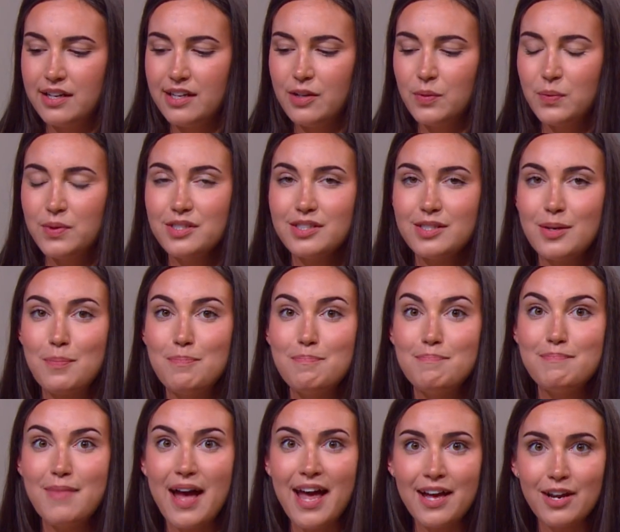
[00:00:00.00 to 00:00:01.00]
it was
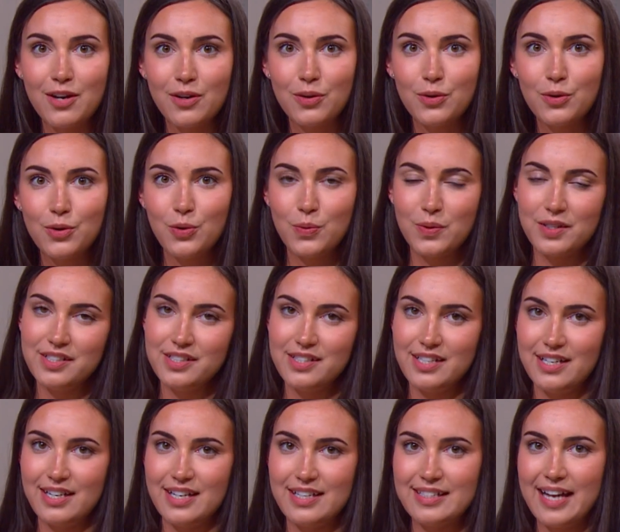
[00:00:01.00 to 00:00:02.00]
men who were
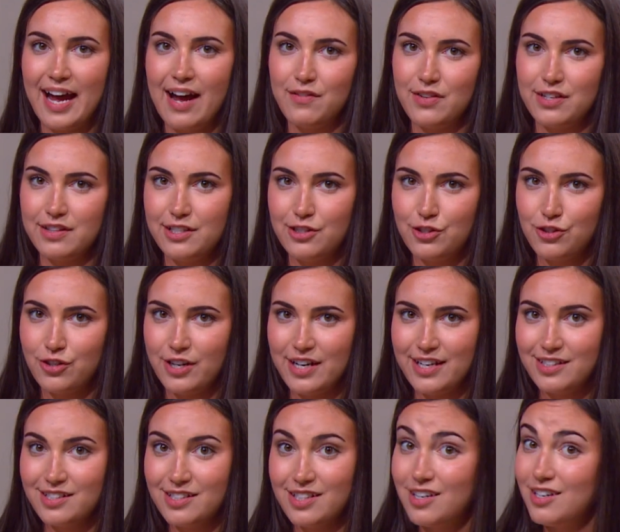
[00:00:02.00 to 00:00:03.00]
seen as having these
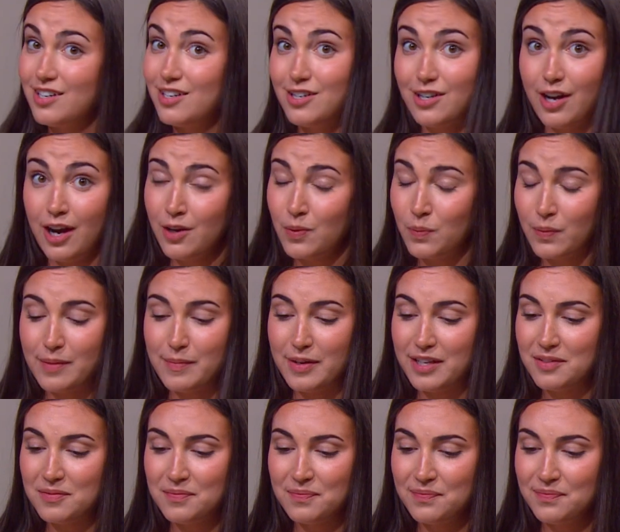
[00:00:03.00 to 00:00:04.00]
traits, not
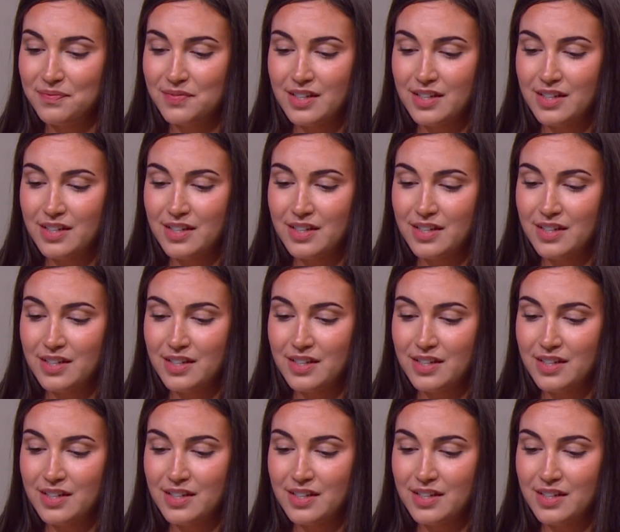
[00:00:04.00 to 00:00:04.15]
women.